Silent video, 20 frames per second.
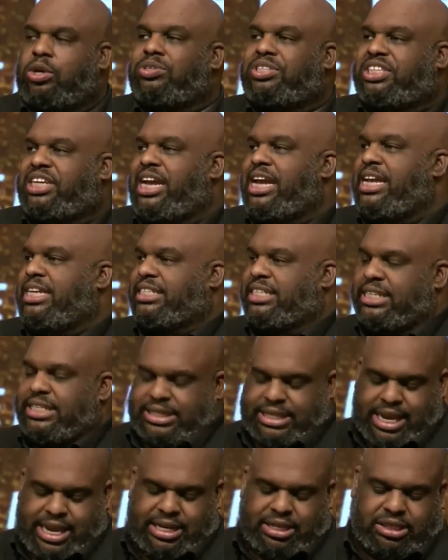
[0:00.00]
So
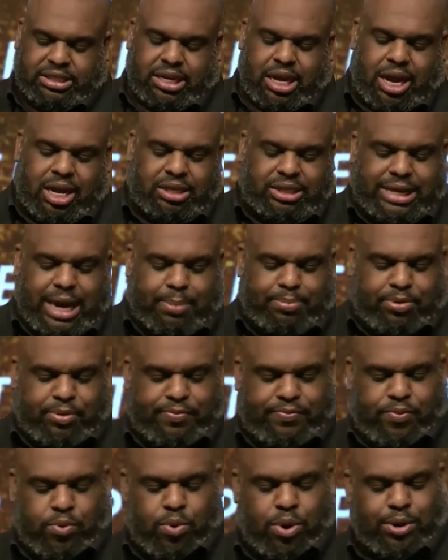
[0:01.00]
Jesus in John
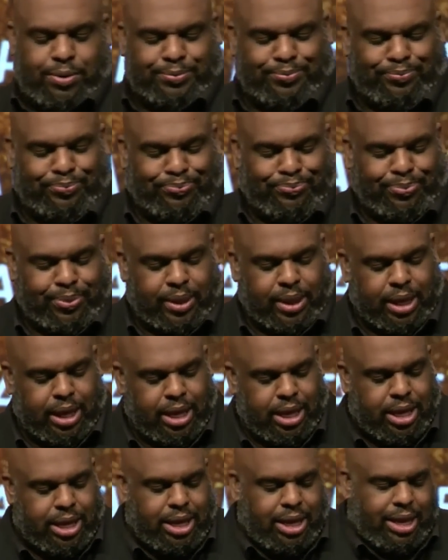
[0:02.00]
chapter four
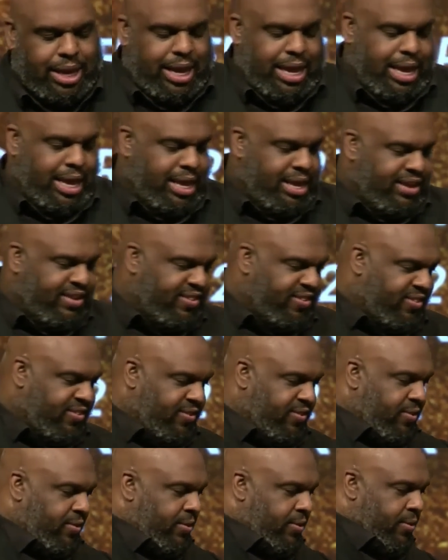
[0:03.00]

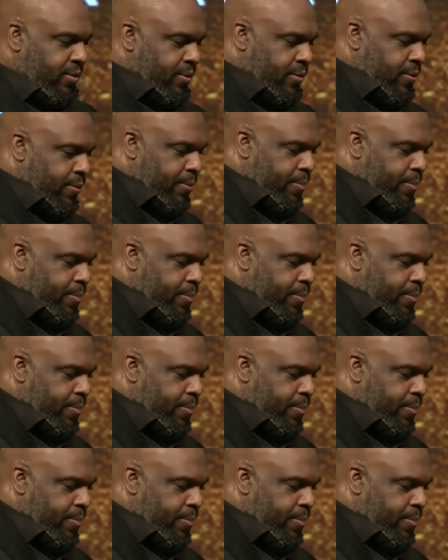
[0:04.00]
is